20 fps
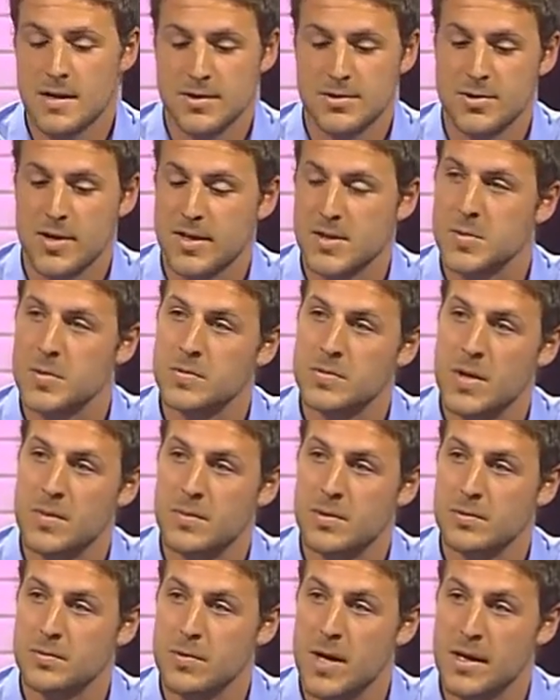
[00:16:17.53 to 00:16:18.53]
The trucks will
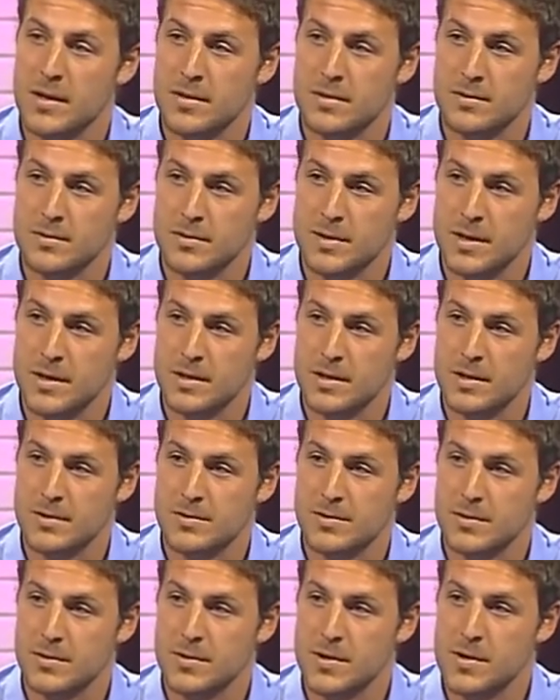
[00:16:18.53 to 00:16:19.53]
rumble right through
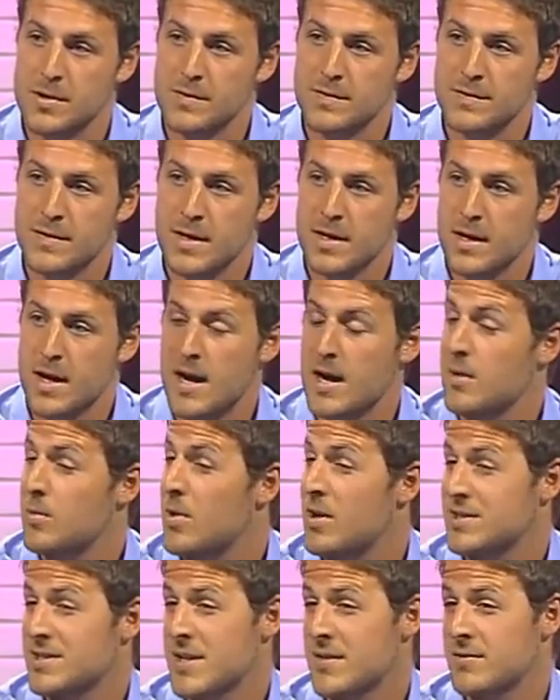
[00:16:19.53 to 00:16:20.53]
Cathedral Grove
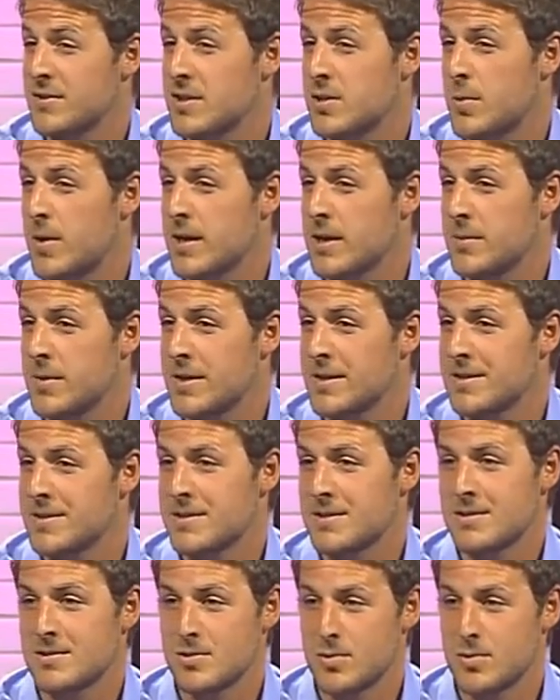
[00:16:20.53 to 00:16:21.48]
once every 20 minutes,